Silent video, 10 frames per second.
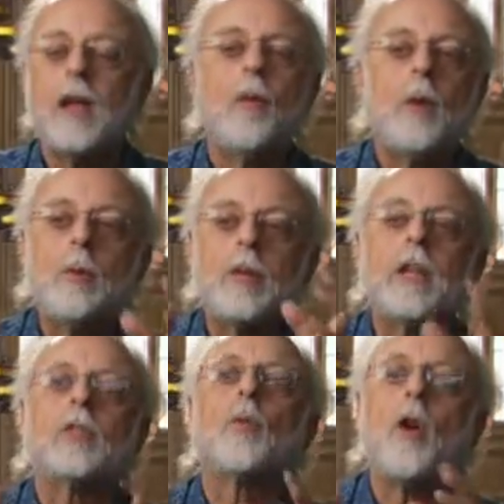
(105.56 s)
we wouldn't
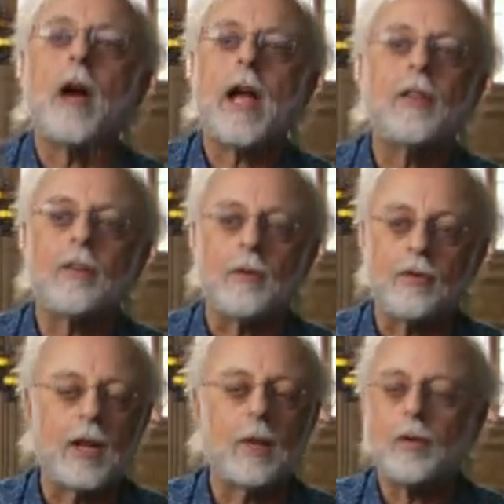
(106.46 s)
get the wrong answers.
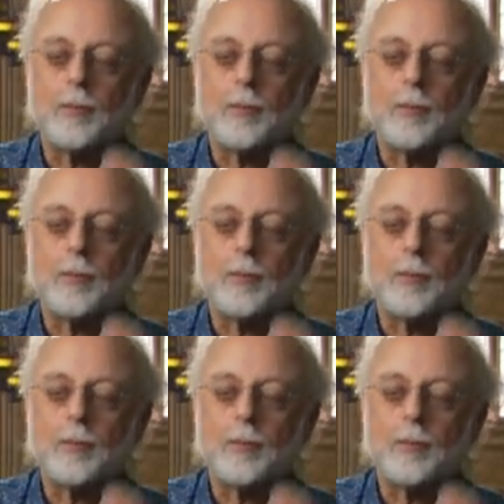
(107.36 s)
In other words,